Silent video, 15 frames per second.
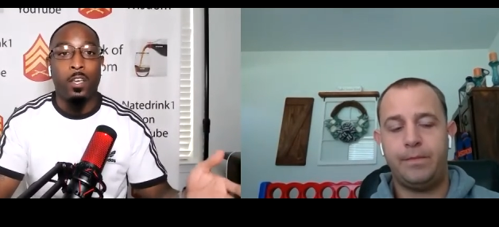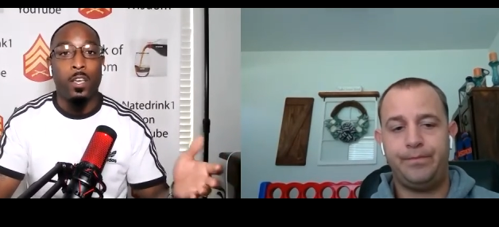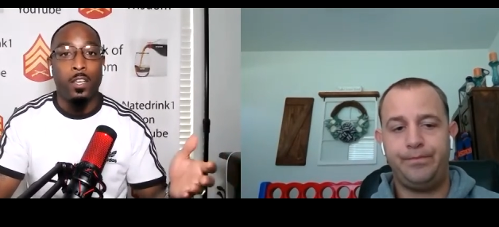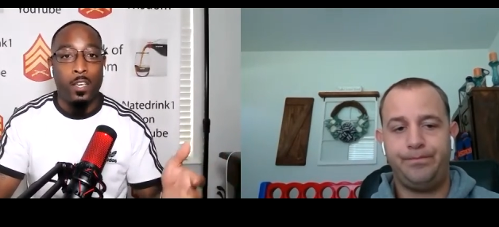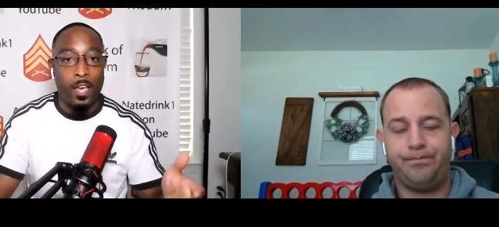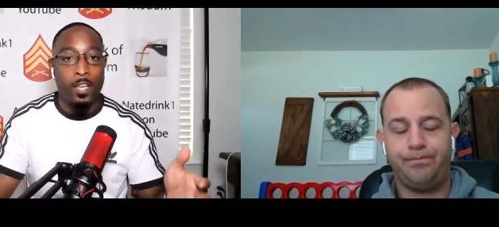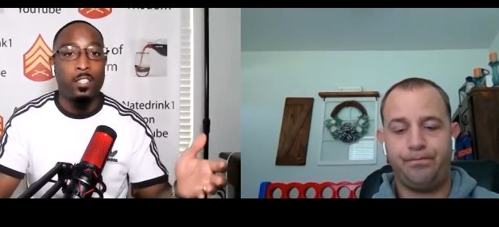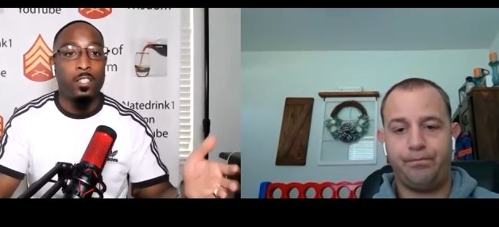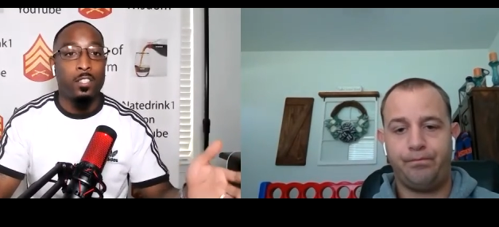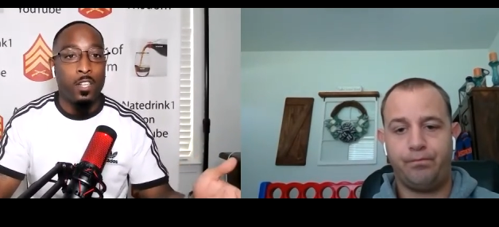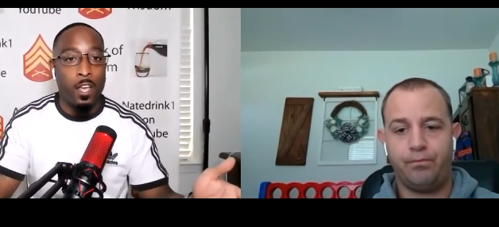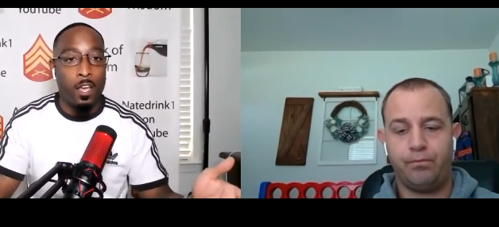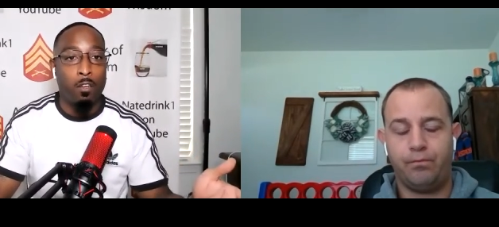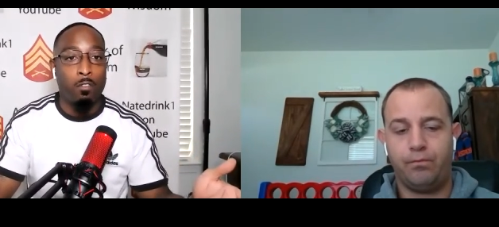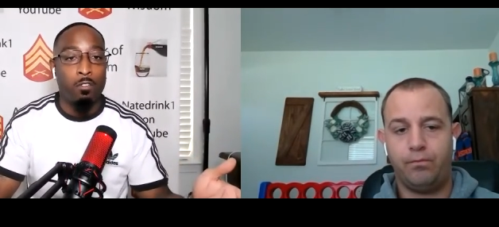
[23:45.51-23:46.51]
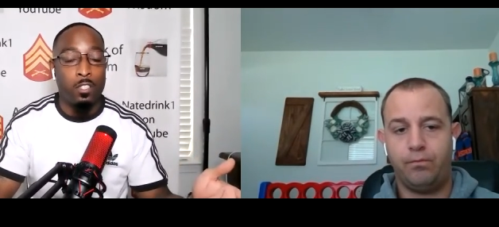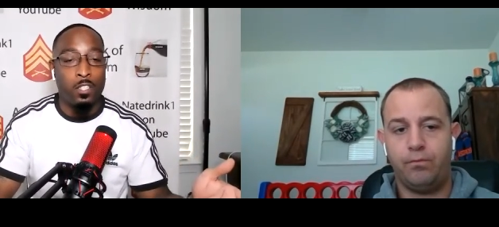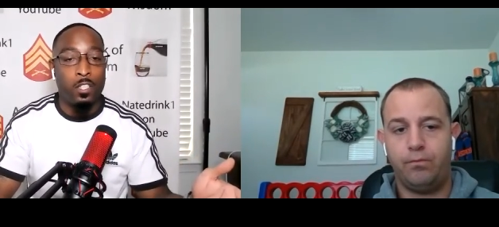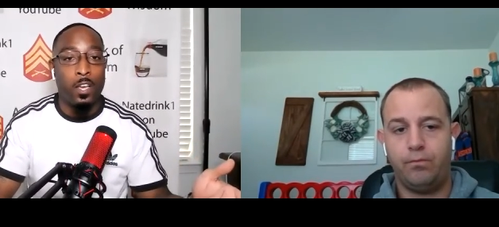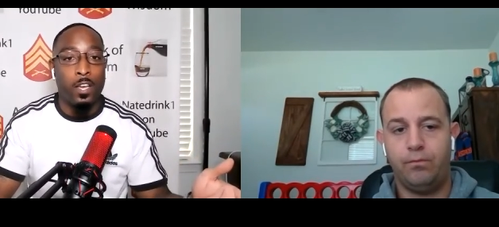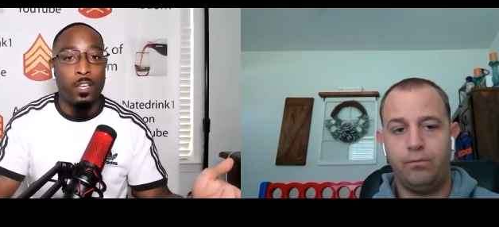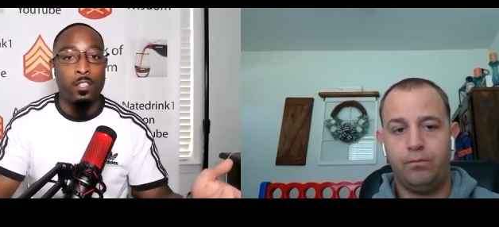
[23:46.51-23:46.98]
Speaker 1: Yes, it's the
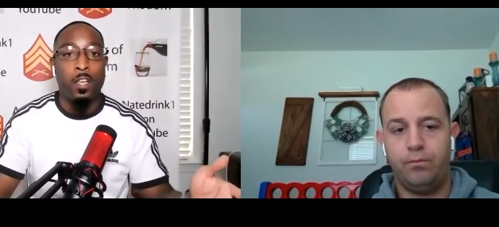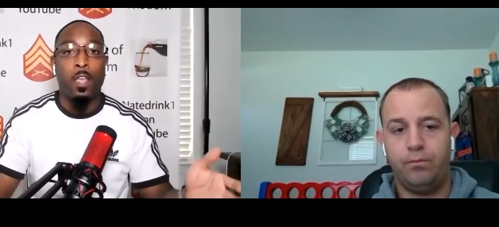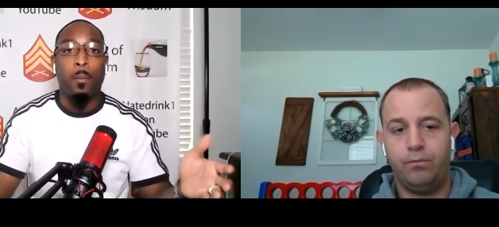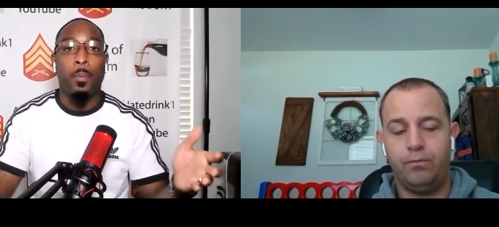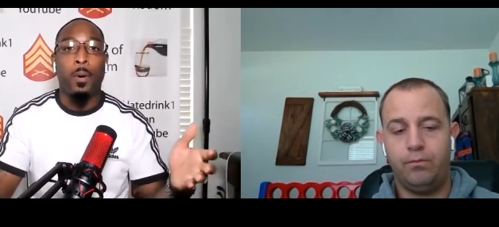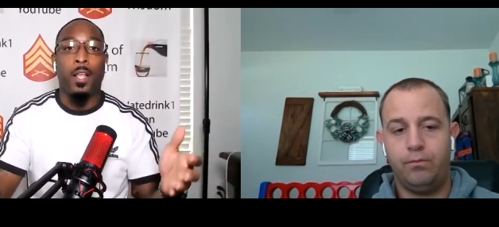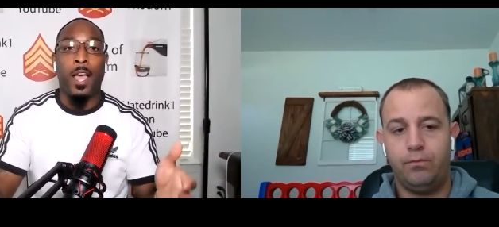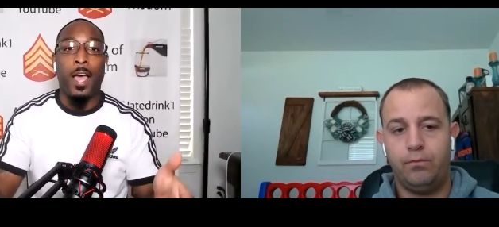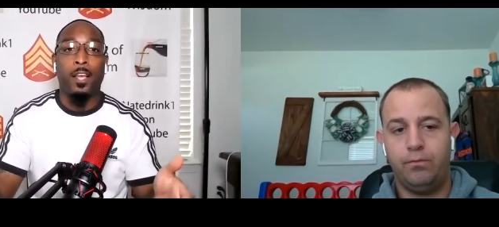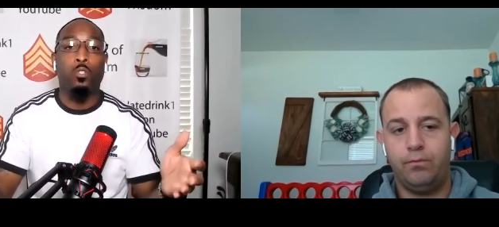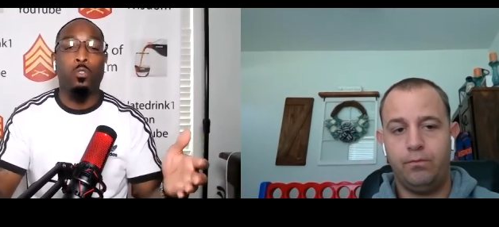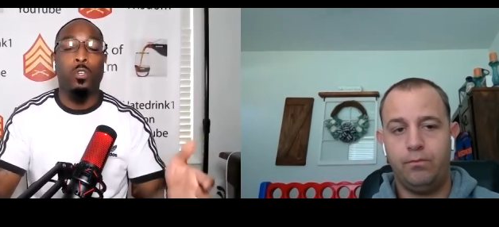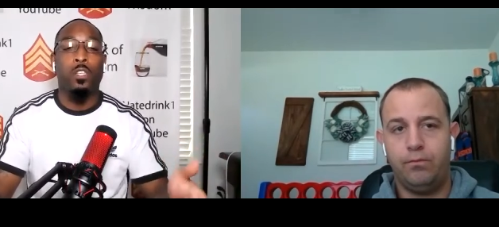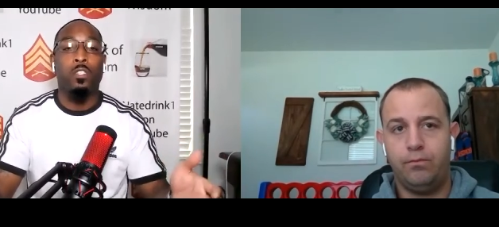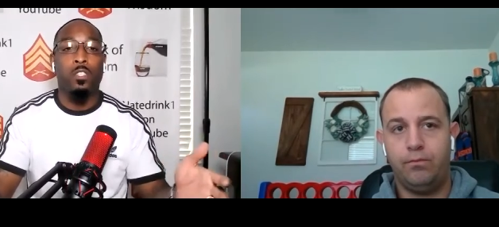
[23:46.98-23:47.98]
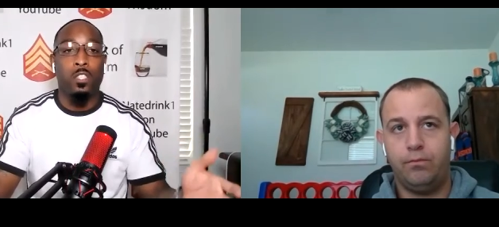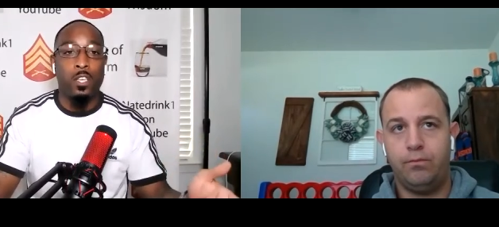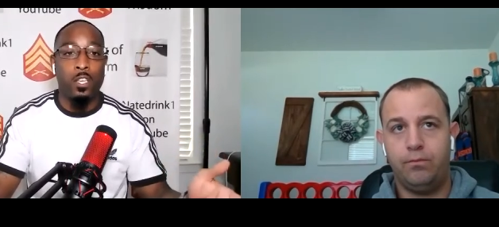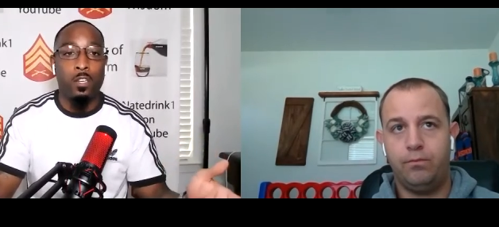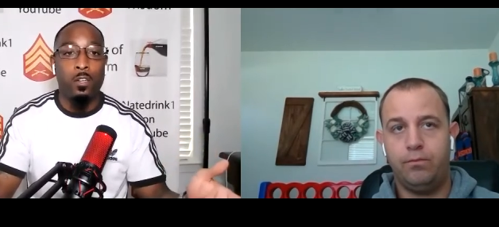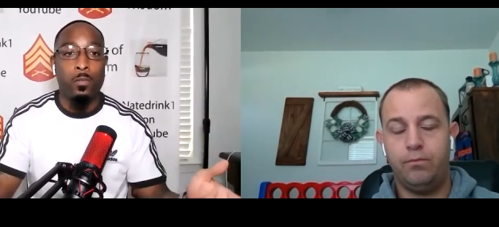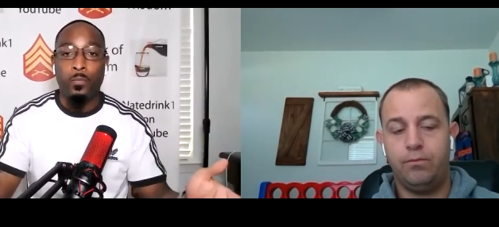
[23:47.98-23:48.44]
FCS, but as you can
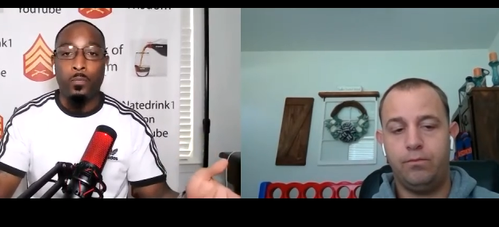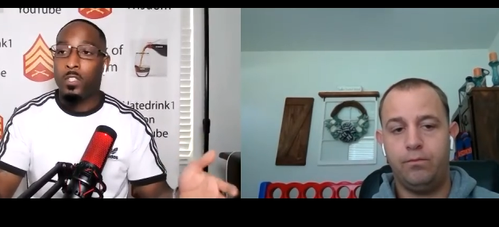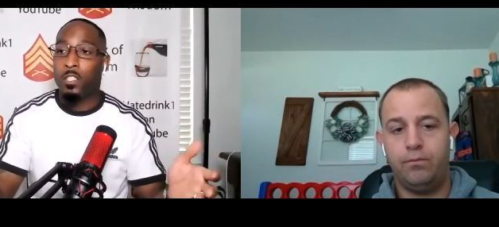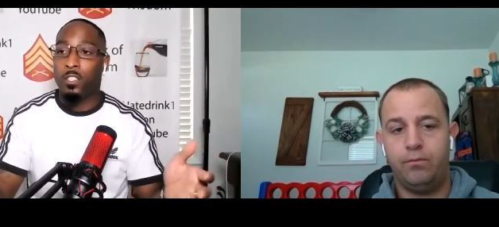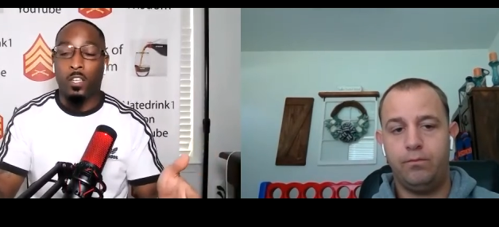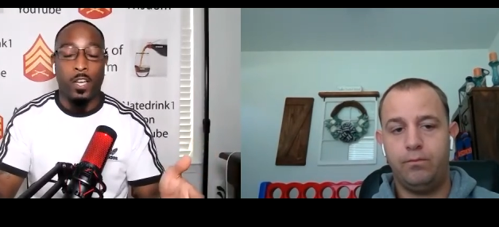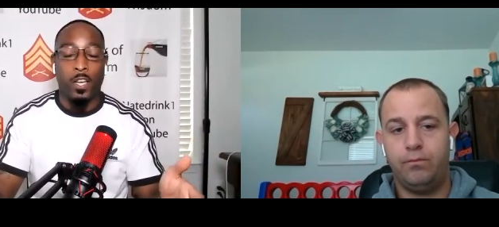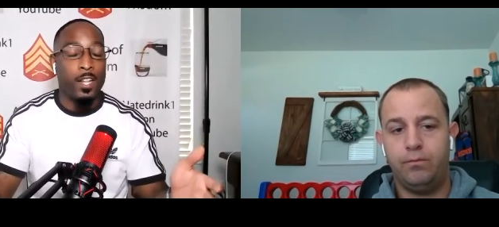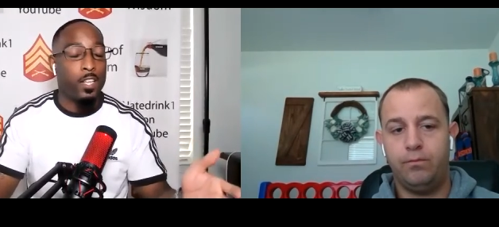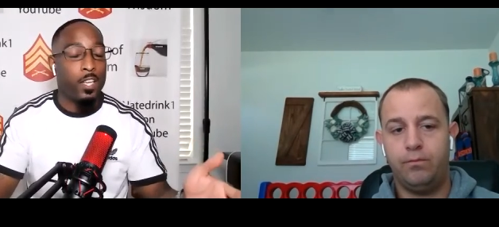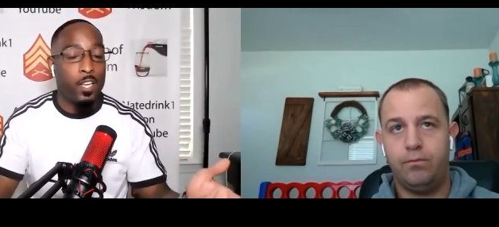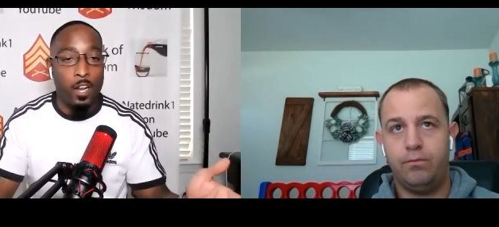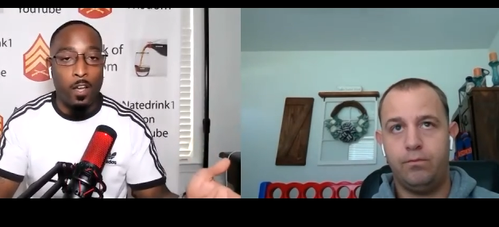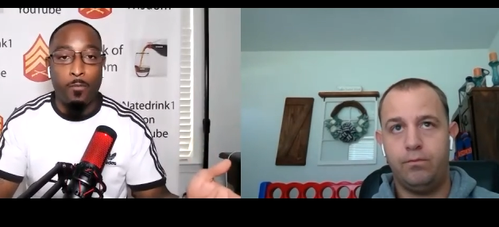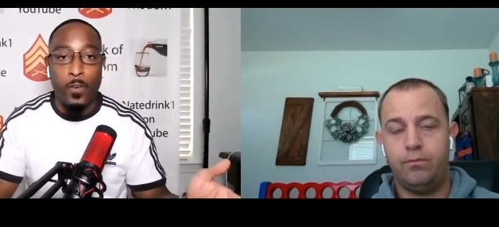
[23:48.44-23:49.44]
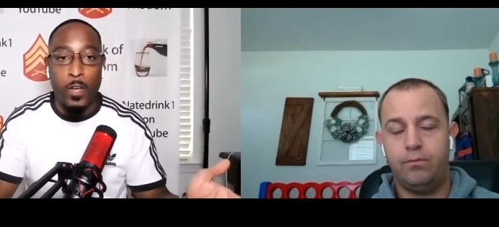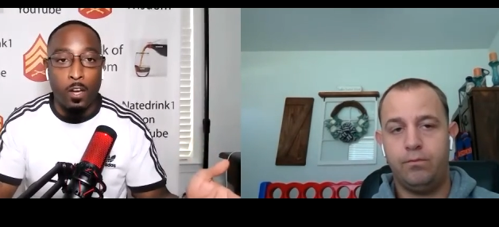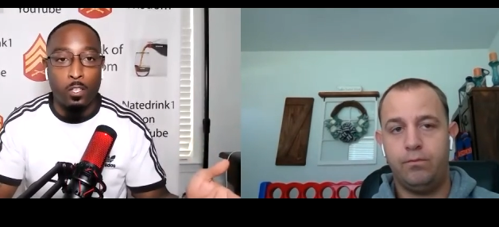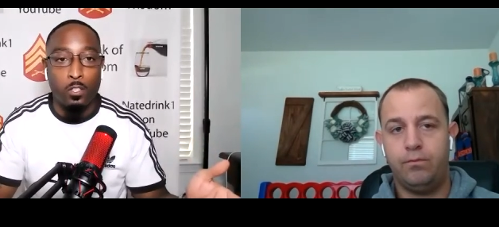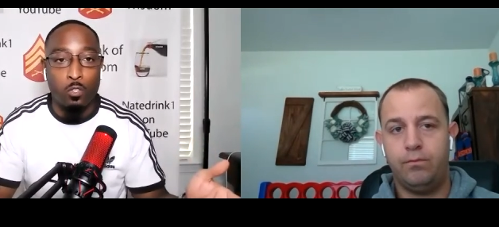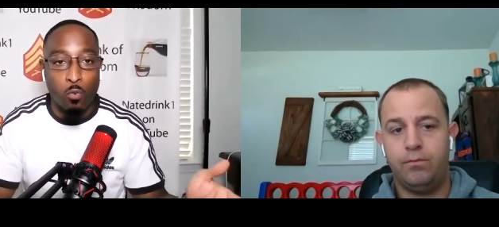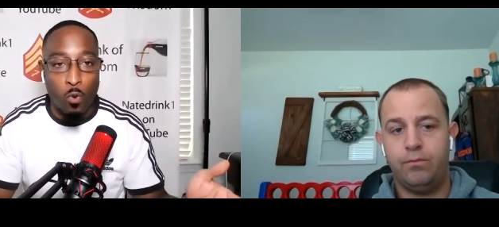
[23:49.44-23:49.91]
see, just look at the
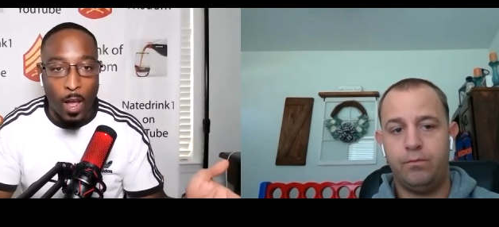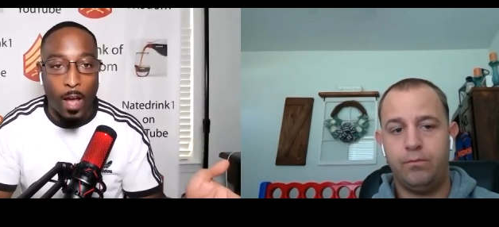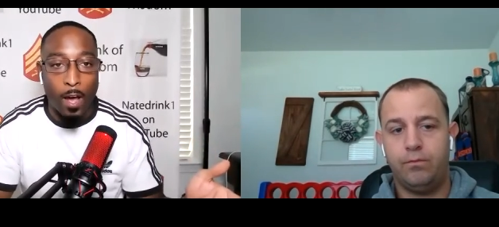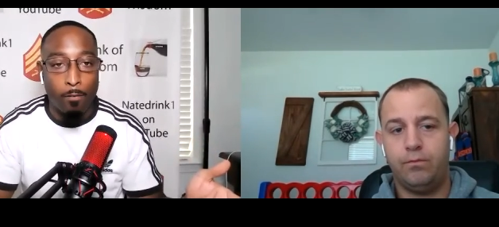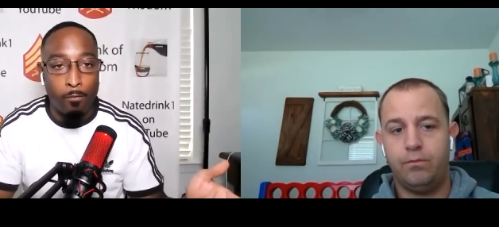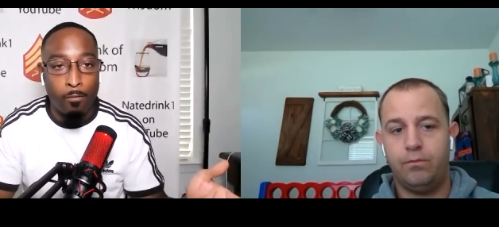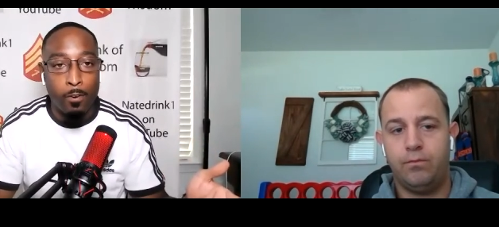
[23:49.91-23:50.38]
NFL draft